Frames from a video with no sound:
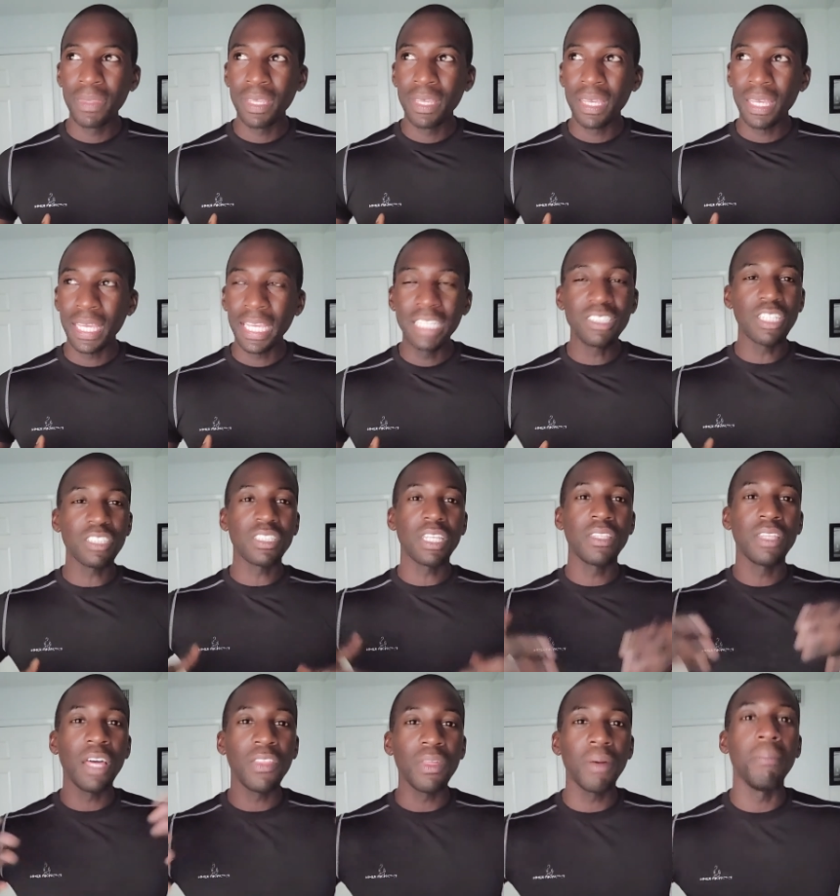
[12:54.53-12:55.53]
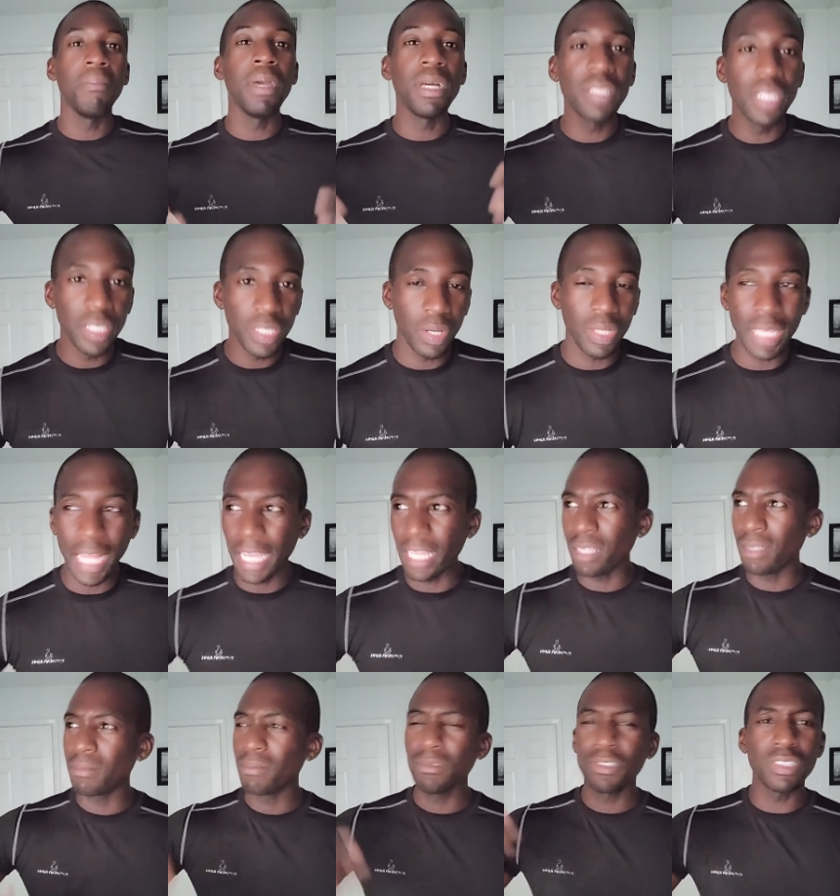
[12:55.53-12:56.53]
he's just another millionaire, like
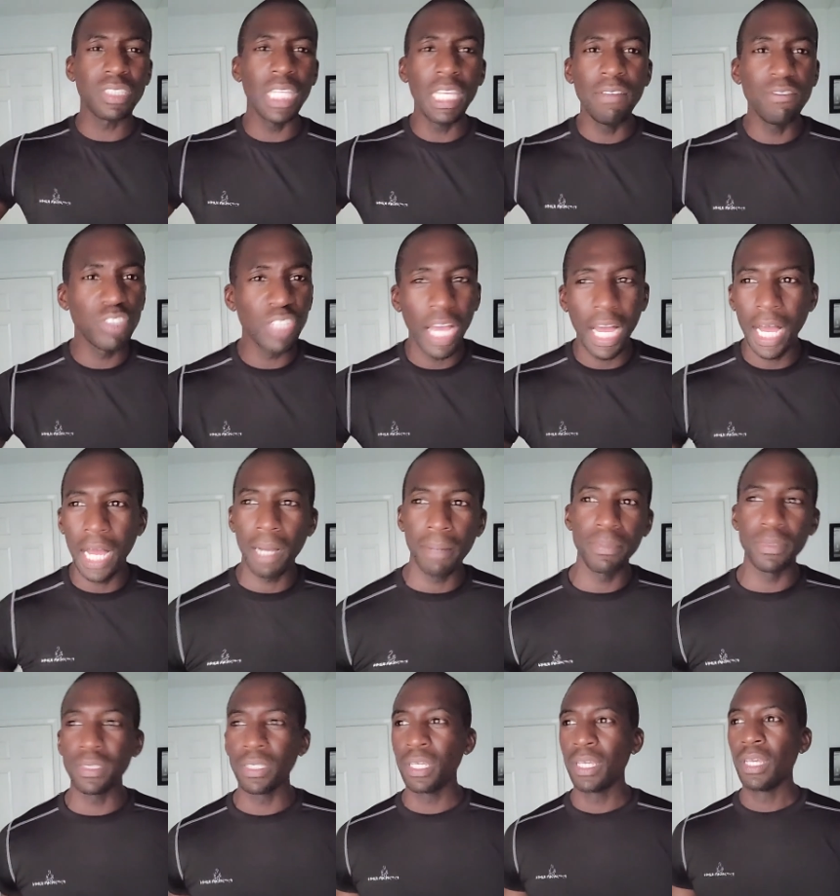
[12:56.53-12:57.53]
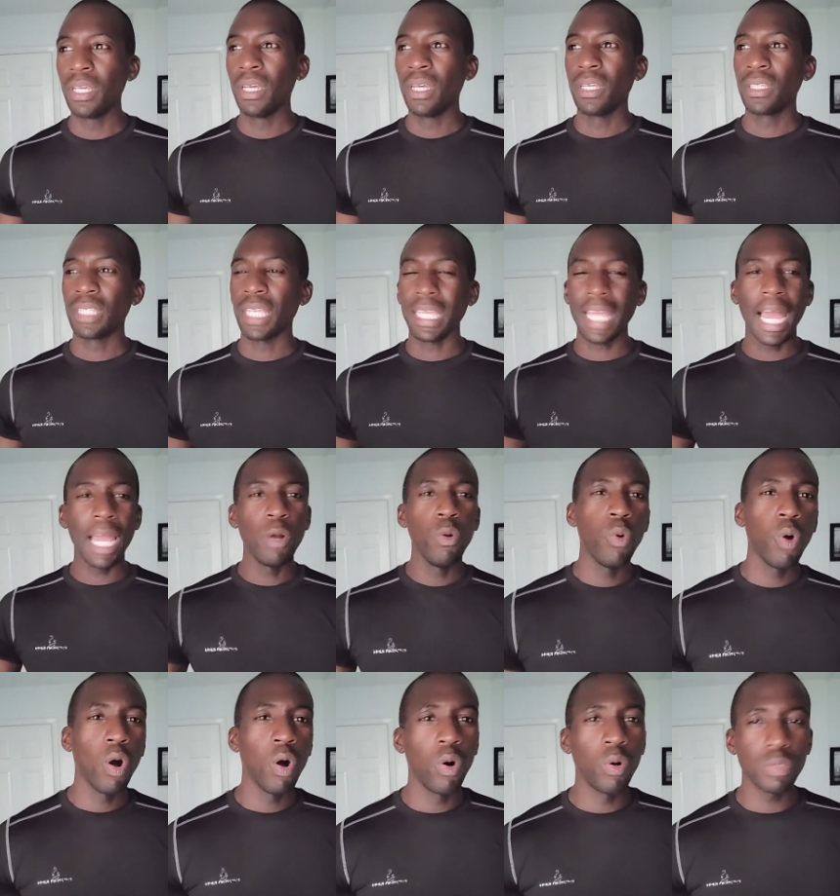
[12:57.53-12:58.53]
Steve Jobs, the guy who
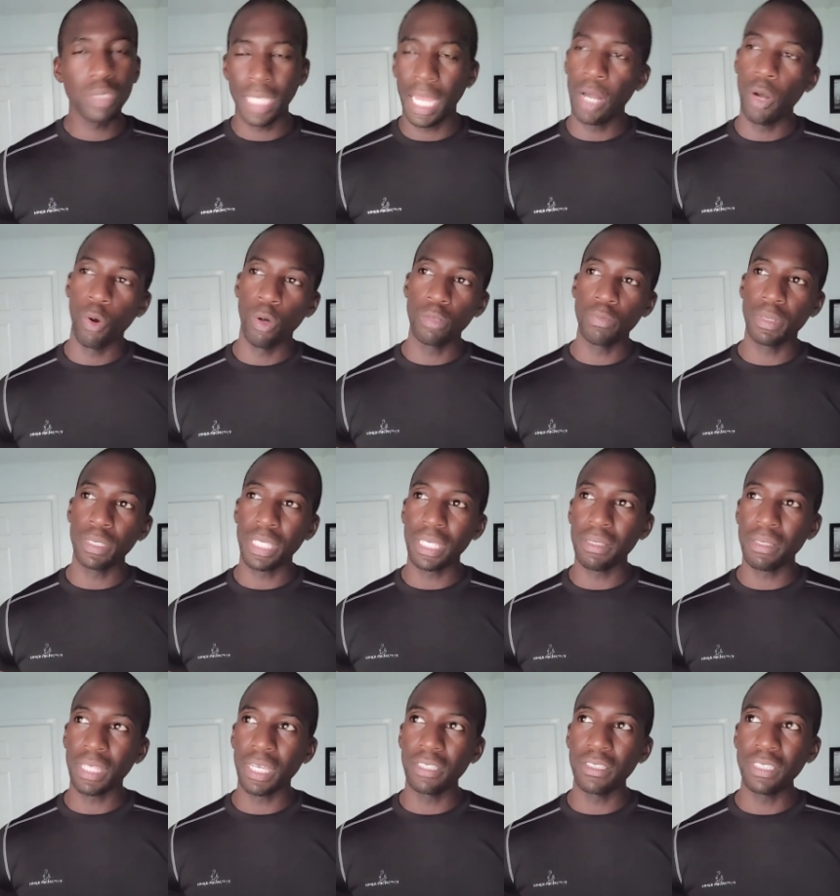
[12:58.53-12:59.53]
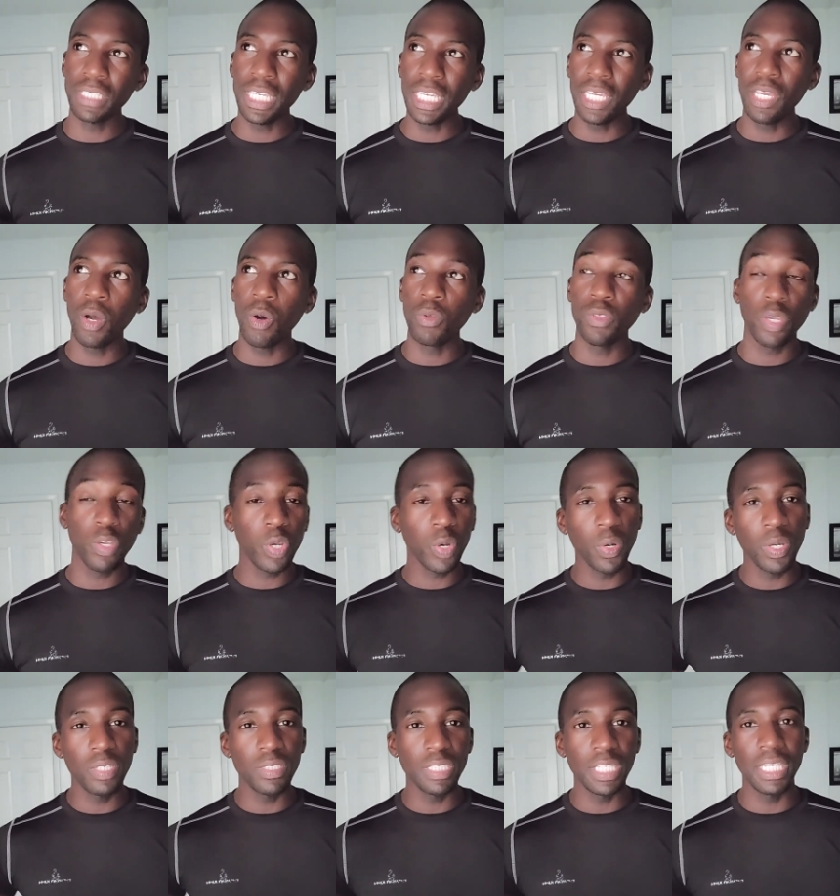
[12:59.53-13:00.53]
owns not owns, but the, the CEO, the
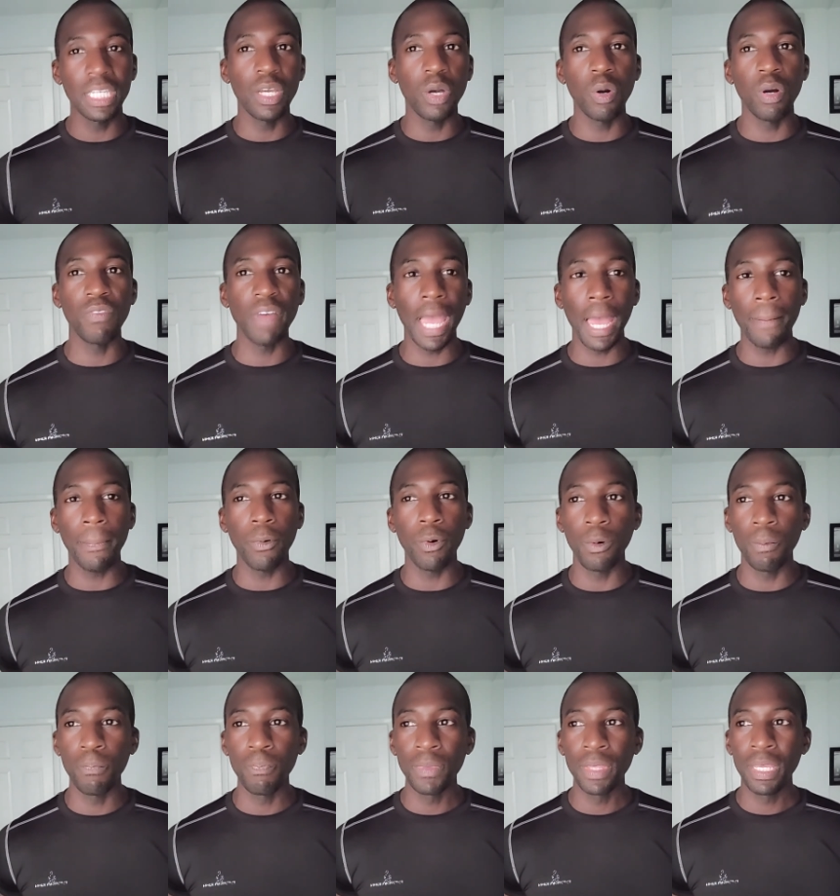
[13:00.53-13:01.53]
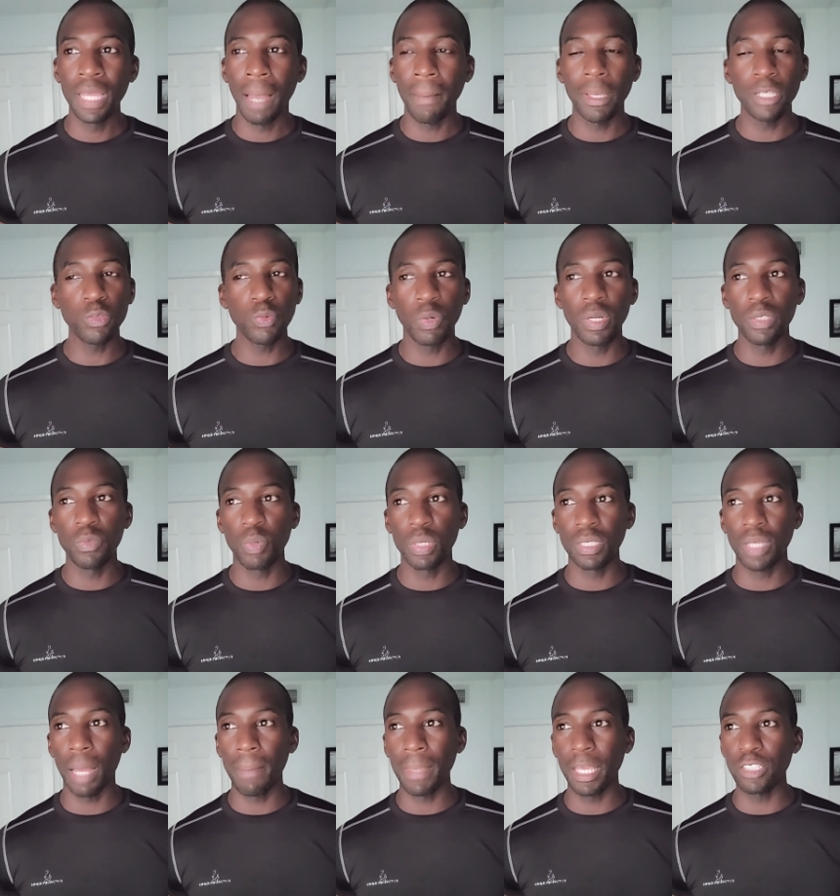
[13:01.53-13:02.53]
current CEO of Apple. I'm not sure what, what
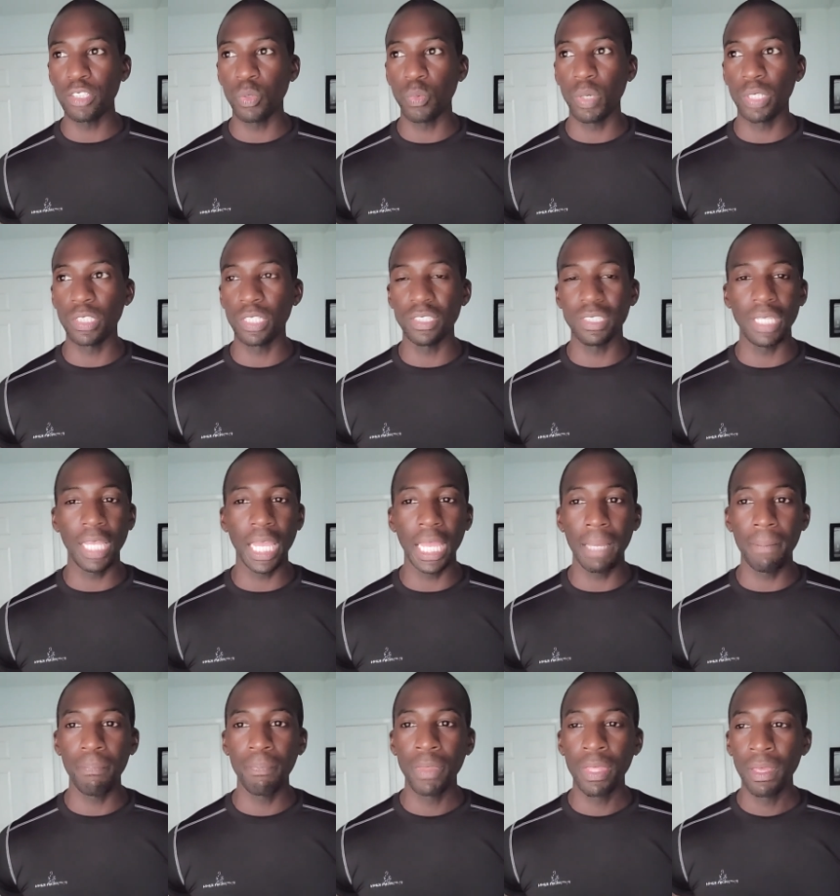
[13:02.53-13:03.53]
I'm not sure what's his name.